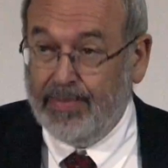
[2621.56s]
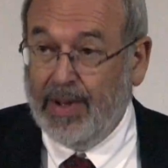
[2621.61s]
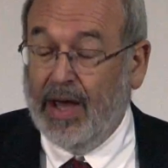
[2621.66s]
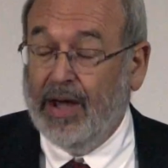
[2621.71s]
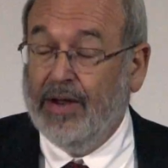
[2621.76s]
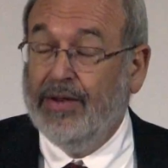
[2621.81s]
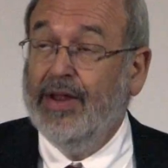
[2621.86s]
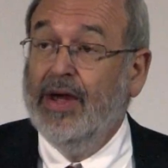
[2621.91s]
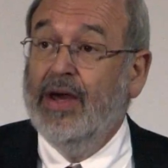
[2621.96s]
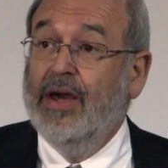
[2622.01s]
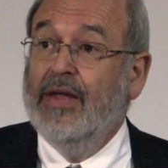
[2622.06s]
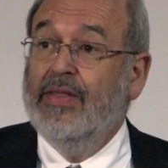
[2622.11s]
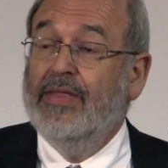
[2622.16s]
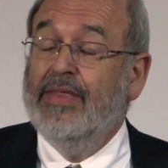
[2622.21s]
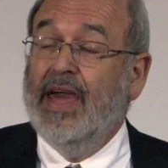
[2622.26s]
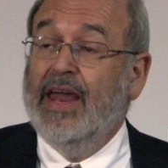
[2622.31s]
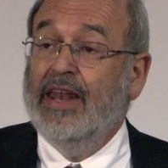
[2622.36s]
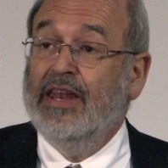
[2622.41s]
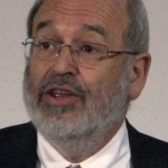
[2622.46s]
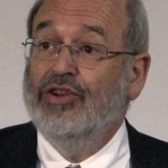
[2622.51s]
about
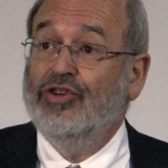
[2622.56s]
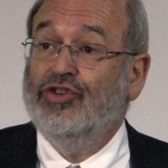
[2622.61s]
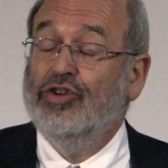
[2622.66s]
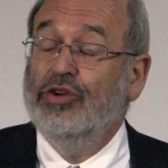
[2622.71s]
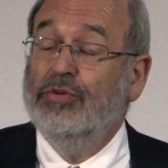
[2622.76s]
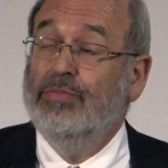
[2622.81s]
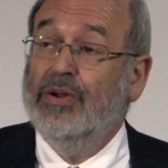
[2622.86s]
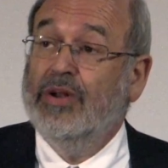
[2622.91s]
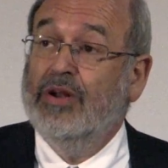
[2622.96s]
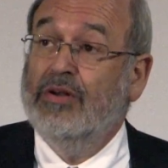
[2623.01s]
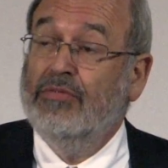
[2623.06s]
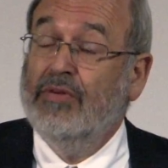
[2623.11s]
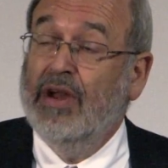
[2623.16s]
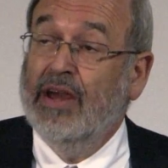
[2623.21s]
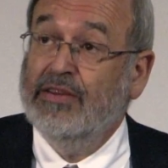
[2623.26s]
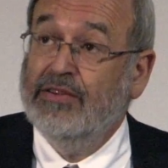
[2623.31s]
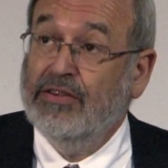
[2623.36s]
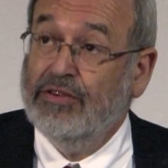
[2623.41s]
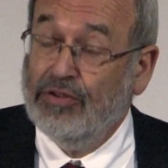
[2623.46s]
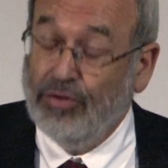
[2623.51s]
that issue, but it
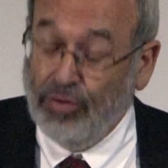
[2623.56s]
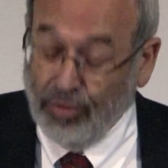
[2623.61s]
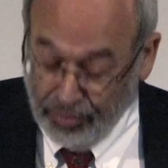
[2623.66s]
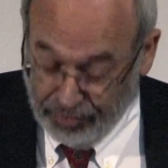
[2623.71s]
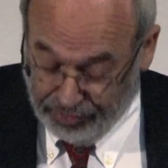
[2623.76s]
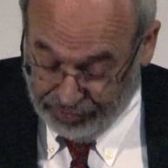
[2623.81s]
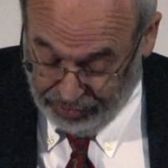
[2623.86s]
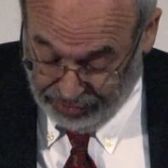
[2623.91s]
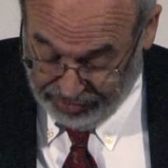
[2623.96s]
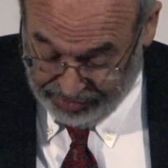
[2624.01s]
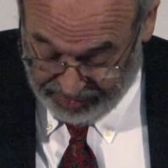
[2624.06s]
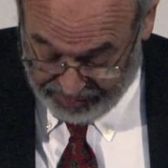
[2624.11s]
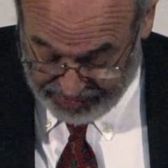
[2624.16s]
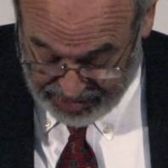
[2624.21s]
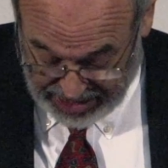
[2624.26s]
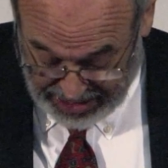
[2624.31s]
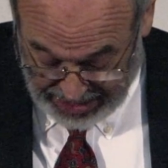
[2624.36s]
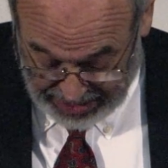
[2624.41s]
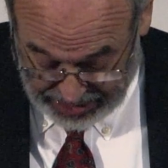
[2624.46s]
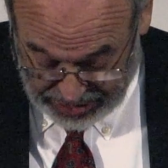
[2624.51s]
raises all sorts of
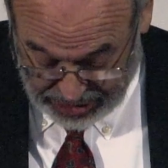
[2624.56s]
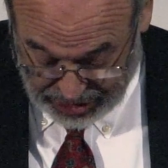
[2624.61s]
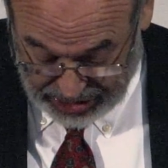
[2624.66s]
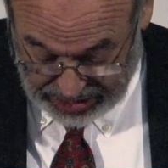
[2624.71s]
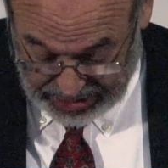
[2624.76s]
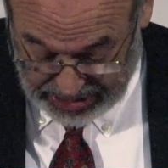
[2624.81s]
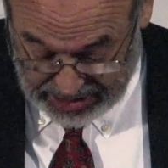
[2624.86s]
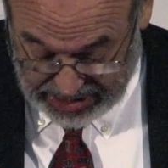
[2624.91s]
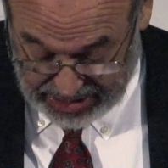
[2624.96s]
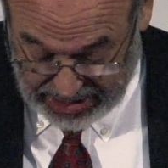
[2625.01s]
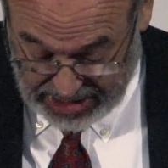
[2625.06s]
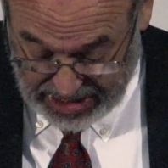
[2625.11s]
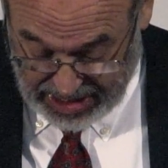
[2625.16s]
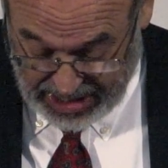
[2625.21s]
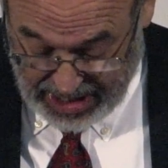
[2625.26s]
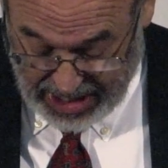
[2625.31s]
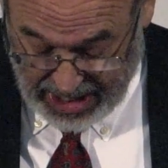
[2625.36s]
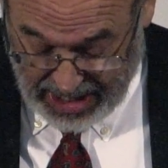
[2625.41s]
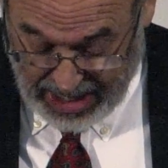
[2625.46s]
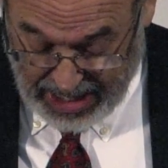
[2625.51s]
challenges.
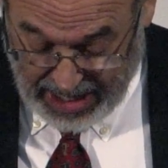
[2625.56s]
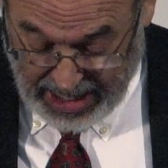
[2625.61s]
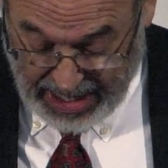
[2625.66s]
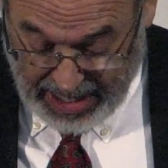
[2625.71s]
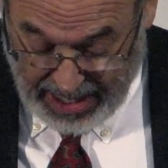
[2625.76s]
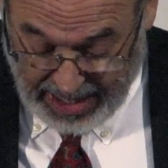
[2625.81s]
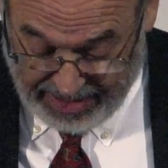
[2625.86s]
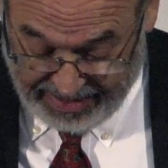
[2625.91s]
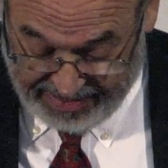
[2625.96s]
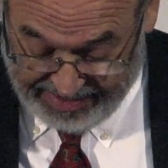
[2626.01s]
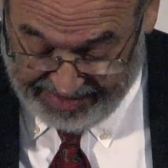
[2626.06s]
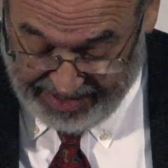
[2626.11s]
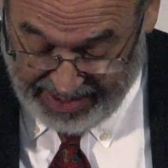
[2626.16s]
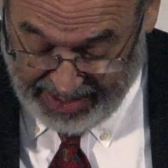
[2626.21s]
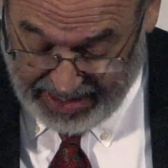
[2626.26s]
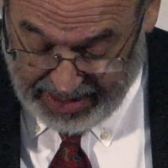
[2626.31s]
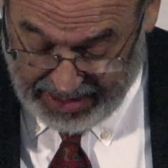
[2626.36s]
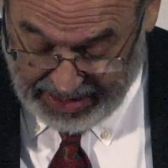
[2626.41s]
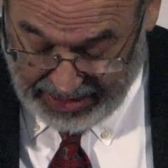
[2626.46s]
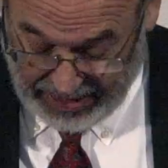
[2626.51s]
And
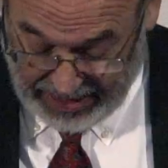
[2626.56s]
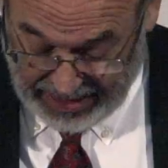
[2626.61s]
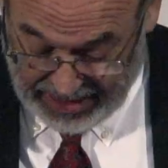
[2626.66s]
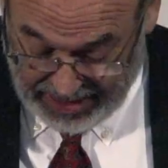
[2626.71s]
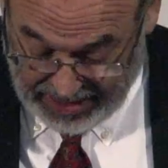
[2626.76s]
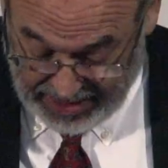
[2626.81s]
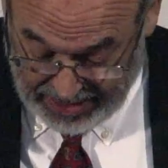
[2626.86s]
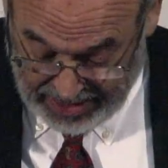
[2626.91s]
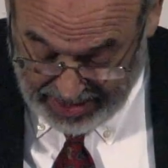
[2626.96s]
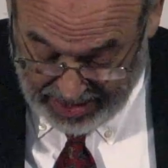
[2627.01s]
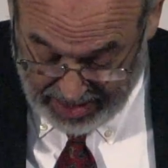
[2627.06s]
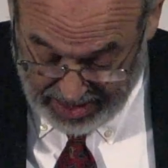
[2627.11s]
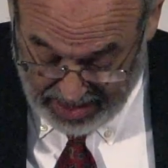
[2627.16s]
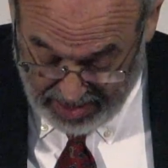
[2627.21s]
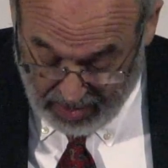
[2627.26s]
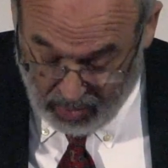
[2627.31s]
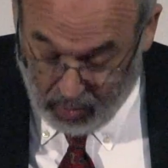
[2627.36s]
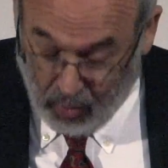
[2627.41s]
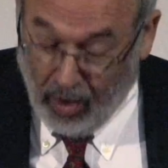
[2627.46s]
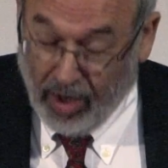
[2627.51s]
secondly,
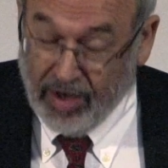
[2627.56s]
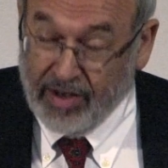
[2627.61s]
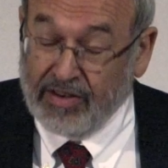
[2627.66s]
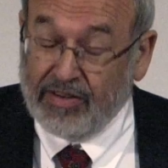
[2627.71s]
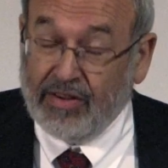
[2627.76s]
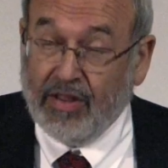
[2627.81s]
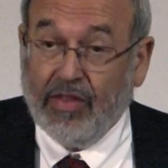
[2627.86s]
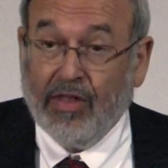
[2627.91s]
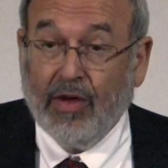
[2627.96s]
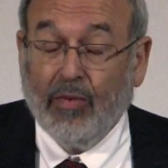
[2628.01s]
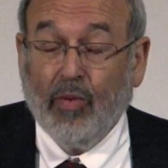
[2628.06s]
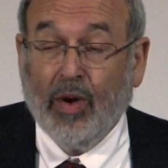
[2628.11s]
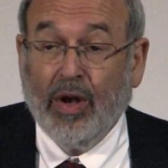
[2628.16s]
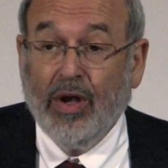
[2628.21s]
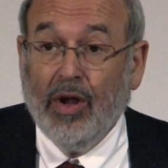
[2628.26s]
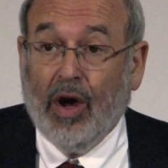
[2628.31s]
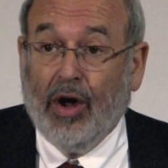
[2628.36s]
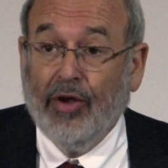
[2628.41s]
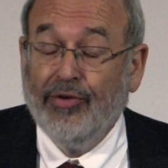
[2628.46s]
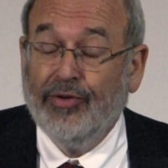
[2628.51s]
what is it that we're
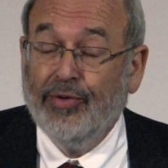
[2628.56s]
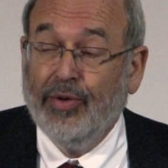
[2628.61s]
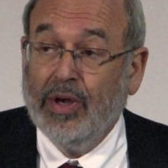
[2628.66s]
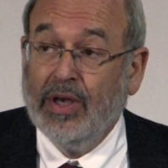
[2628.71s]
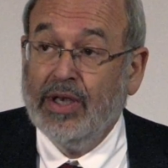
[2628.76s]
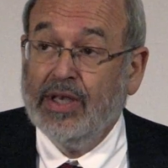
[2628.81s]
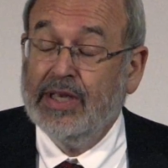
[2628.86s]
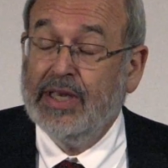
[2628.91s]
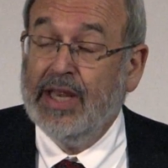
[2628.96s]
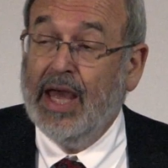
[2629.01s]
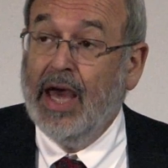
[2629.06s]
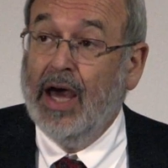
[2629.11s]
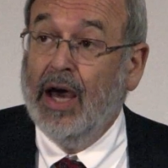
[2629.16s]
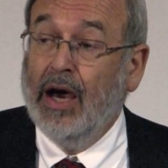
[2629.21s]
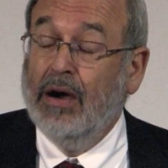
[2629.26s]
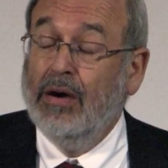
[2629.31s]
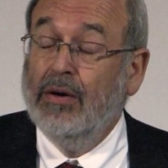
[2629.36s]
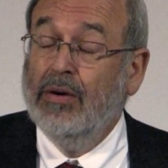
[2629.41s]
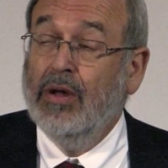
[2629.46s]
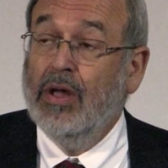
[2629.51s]
not doing
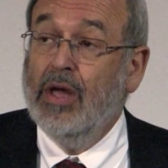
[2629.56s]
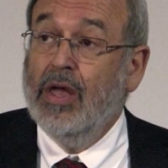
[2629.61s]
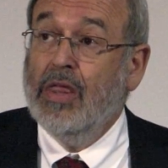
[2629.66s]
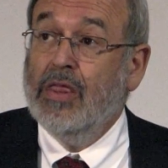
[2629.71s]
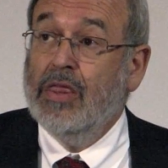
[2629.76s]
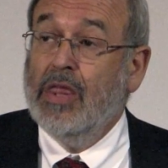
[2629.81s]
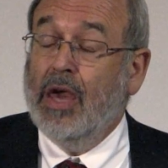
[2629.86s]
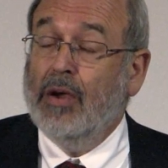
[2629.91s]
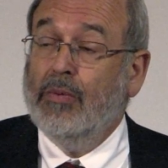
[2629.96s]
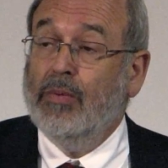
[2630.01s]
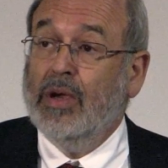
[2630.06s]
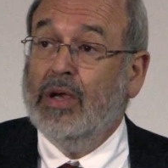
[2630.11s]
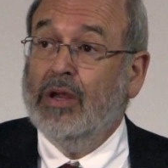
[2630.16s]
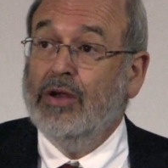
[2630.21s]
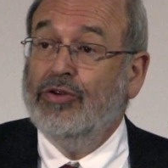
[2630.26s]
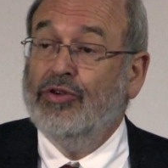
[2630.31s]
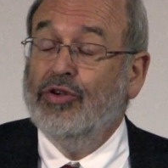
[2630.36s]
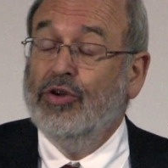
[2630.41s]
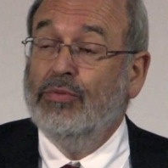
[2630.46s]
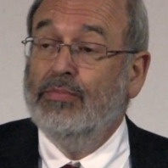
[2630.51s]
now that we
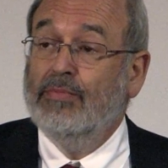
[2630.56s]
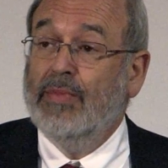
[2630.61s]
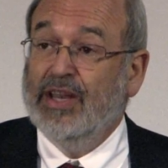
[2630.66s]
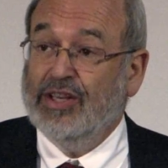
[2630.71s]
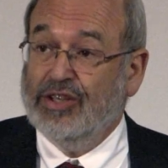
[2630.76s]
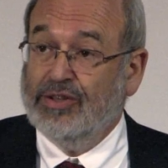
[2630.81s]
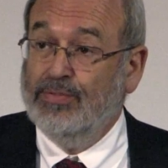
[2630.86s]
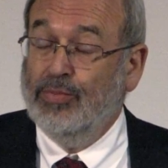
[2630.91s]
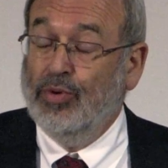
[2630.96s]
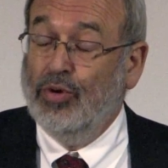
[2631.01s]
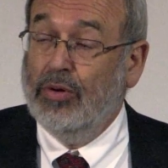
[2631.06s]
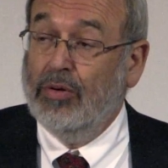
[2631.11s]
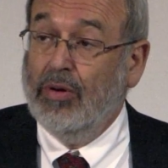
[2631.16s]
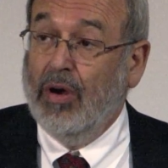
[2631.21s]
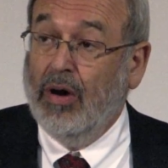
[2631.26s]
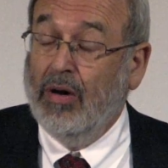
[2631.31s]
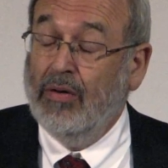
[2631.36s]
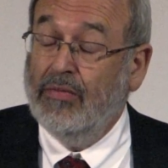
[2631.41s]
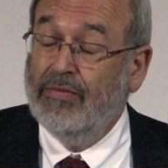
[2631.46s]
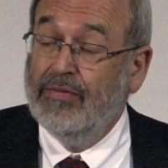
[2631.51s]
could do much more
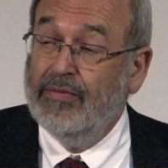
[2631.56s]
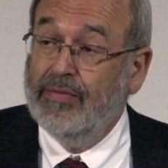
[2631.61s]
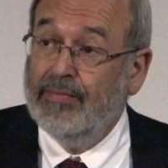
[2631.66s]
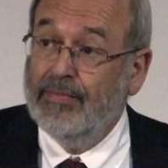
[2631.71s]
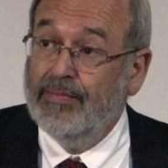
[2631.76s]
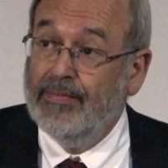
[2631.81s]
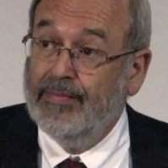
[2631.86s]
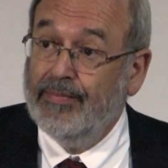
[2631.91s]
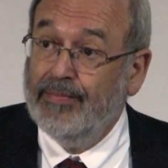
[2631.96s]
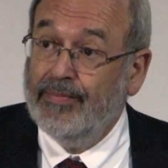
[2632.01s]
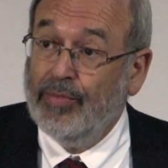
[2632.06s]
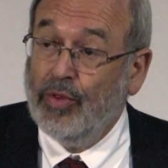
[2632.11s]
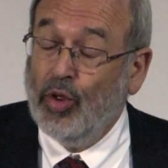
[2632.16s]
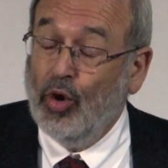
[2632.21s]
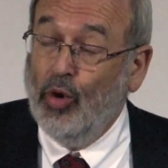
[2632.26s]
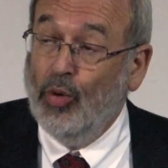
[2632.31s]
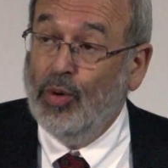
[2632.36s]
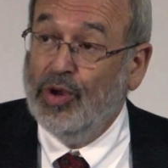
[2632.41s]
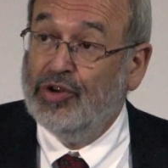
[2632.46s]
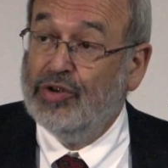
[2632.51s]
of,
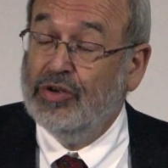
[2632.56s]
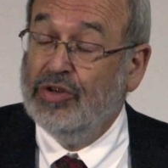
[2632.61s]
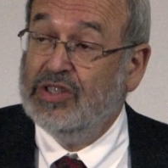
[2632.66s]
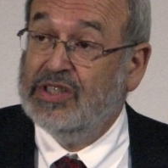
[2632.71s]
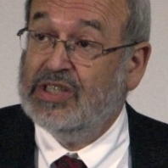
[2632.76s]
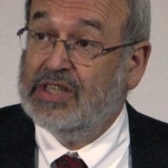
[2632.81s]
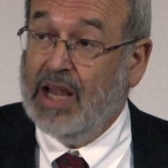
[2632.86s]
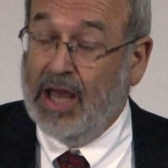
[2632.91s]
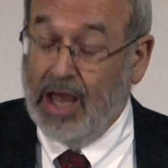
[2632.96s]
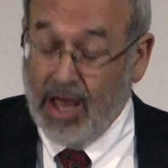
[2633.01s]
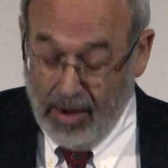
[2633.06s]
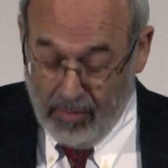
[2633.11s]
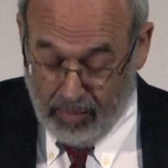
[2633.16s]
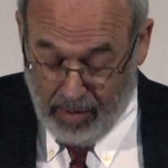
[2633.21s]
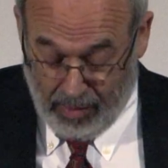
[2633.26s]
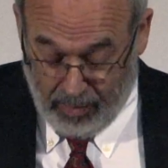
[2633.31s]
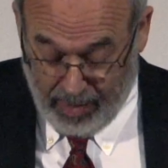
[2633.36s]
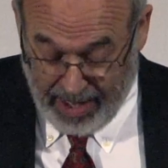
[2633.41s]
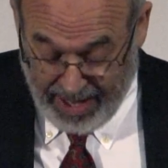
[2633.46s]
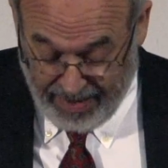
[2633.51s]
or we could
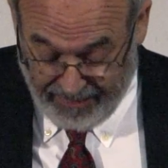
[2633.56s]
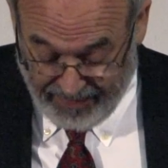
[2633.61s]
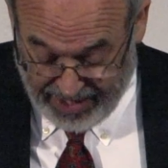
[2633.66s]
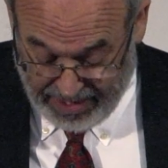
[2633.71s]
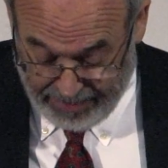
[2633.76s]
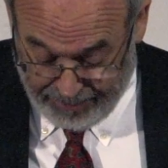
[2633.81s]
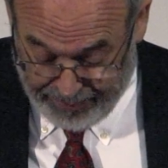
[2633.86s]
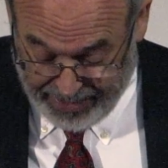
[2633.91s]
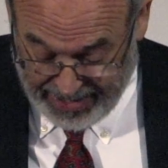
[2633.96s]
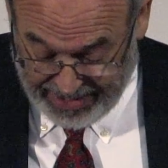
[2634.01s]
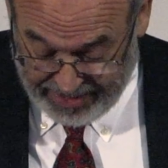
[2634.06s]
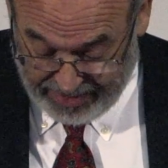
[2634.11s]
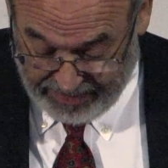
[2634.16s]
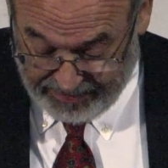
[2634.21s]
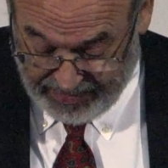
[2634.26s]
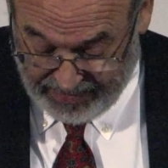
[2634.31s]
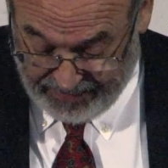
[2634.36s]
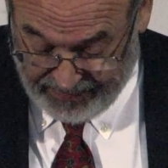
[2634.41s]
where we have a competitive